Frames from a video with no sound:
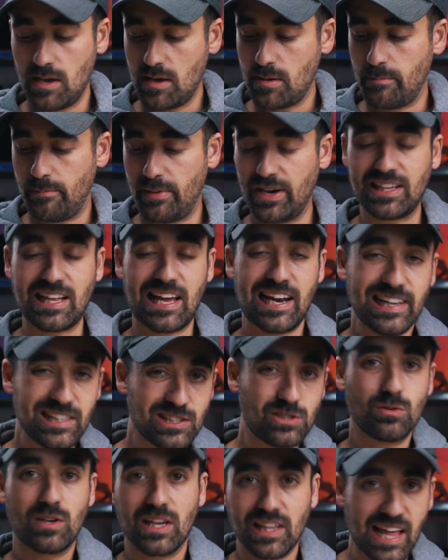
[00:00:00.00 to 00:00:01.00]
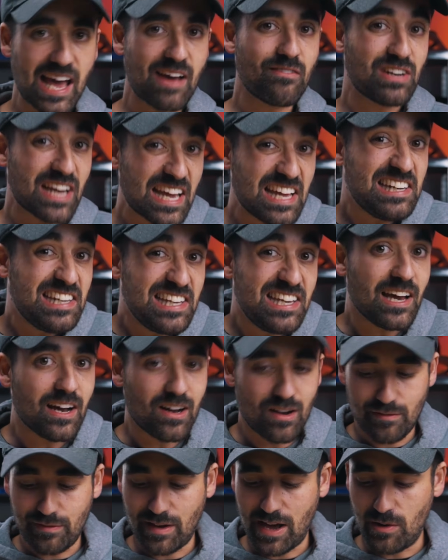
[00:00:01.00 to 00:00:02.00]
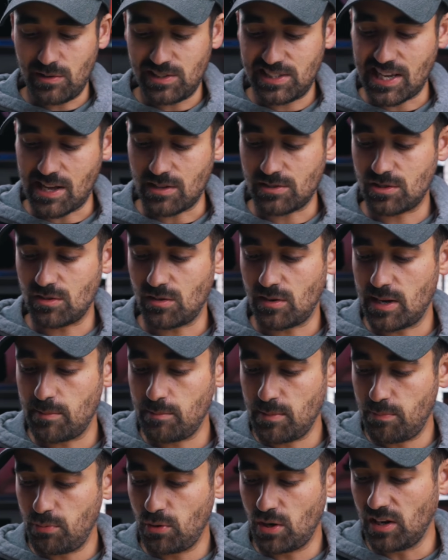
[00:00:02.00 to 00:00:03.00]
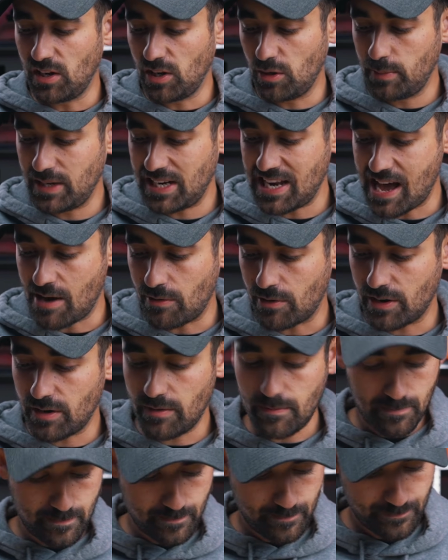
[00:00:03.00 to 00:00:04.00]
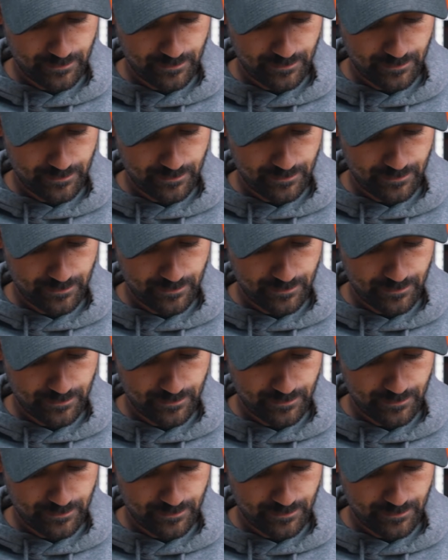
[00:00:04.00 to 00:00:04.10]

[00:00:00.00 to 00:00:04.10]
but at least you can have an idea of how it sounds. So let me put it a little bit louder.